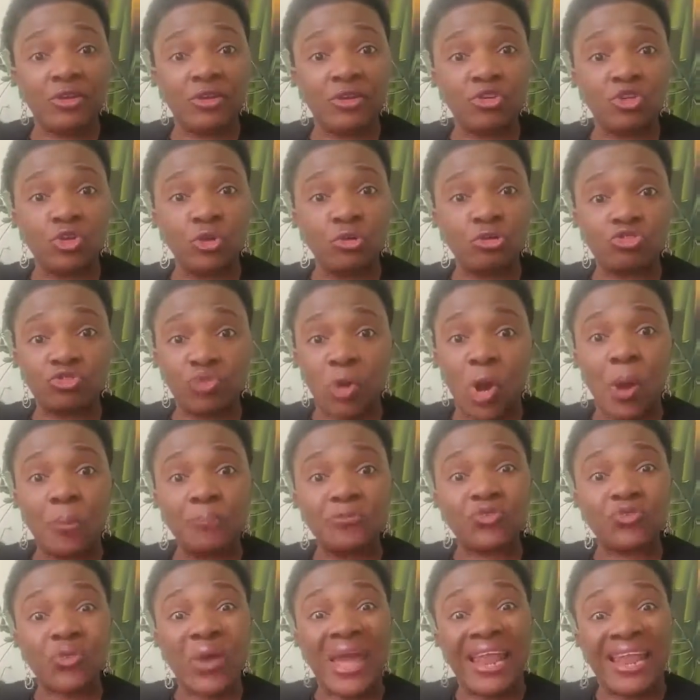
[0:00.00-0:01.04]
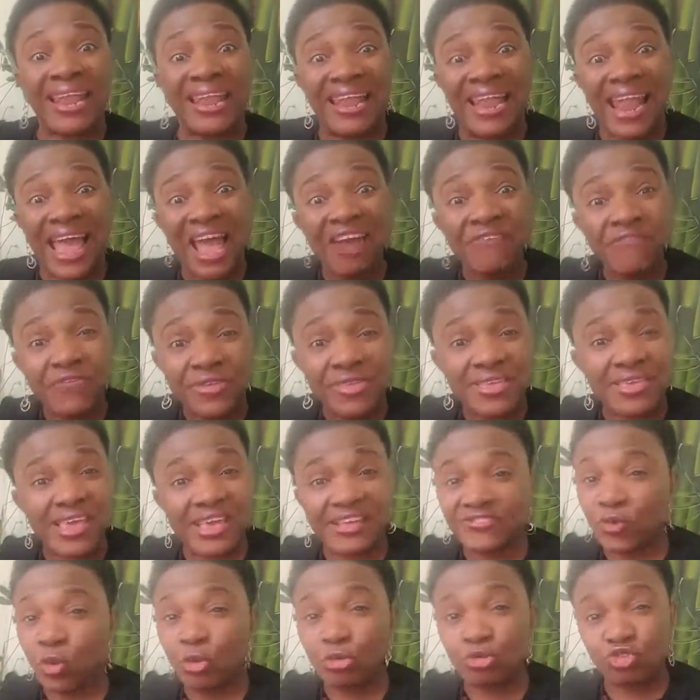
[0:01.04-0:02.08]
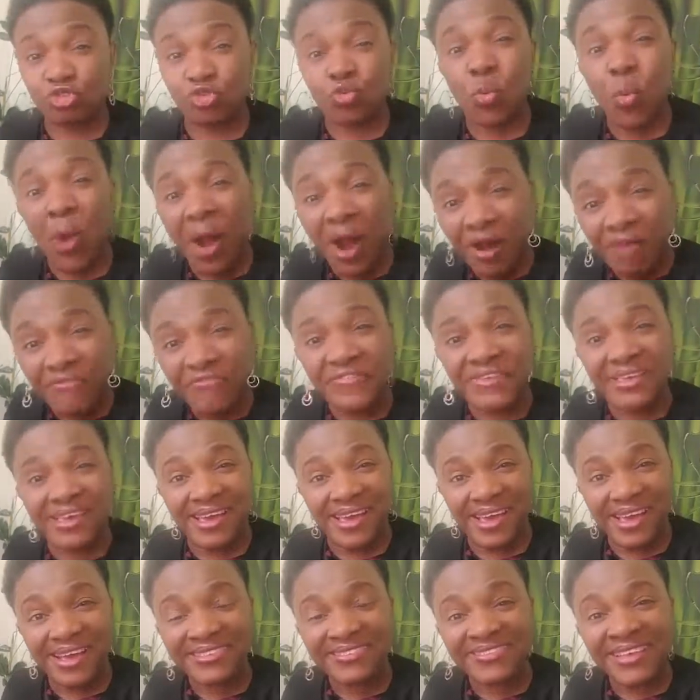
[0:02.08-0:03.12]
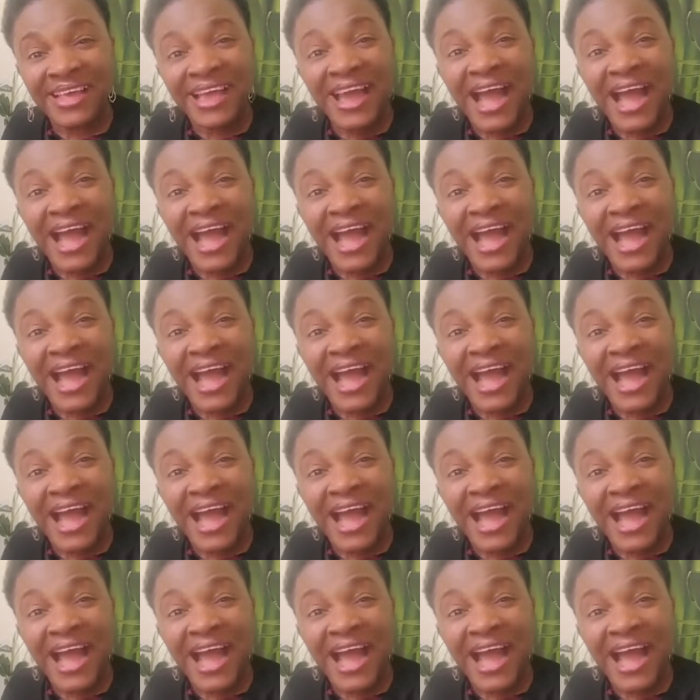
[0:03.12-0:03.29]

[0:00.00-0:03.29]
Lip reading: to up to 11 years or 12 years.